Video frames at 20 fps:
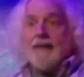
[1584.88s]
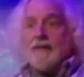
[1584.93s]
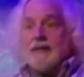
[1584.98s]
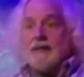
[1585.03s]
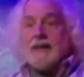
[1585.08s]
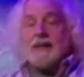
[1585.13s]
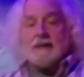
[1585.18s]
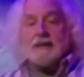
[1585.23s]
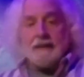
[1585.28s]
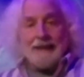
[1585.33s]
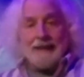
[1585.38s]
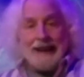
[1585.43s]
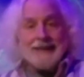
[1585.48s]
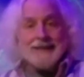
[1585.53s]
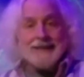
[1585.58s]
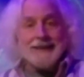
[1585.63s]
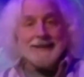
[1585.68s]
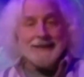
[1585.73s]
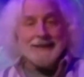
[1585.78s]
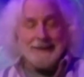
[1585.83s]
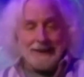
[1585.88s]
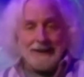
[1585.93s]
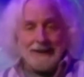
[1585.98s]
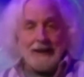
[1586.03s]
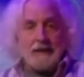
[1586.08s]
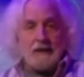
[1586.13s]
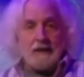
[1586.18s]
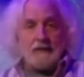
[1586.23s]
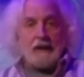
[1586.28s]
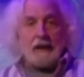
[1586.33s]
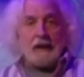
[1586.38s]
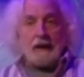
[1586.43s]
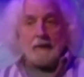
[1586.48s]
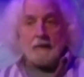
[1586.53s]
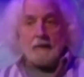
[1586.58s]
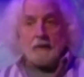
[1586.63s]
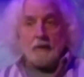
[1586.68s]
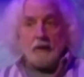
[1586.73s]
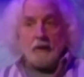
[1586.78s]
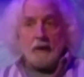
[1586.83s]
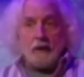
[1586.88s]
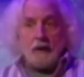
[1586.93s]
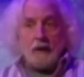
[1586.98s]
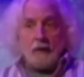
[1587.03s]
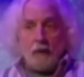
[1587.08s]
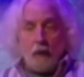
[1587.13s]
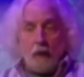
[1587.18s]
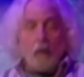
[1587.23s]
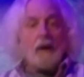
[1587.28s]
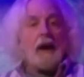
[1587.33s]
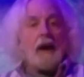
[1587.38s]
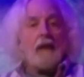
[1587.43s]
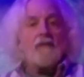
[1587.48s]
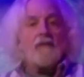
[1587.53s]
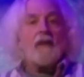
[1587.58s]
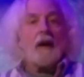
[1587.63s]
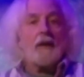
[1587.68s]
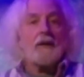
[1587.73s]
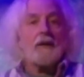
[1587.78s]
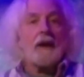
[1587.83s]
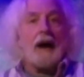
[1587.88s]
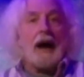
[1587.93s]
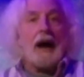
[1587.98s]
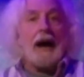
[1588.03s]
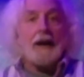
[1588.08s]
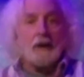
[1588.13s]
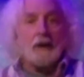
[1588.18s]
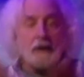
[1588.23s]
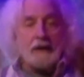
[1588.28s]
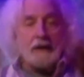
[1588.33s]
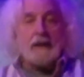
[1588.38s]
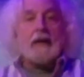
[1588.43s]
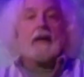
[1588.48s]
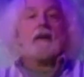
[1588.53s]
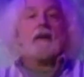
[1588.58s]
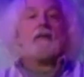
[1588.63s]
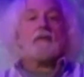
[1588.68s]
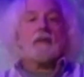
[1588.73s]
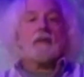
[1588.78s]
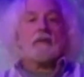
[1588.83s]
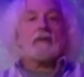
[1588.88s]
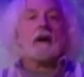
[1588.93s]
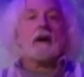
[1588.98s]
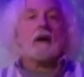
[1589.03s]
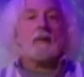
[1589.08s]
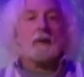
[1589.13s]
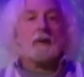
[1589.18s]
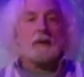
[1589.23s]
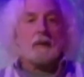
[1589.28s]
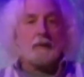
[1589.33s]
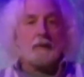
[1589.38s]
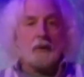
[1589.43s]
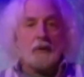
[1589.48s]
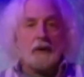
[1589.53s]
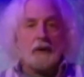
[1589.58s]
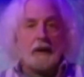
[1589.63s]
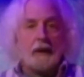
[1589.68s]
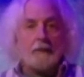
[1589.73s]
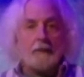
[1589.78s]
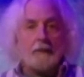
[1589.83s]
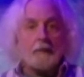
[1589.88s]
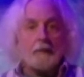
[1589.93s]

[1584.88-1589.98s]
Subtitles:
these lessons that I developed were what I felt I could give the theremin community.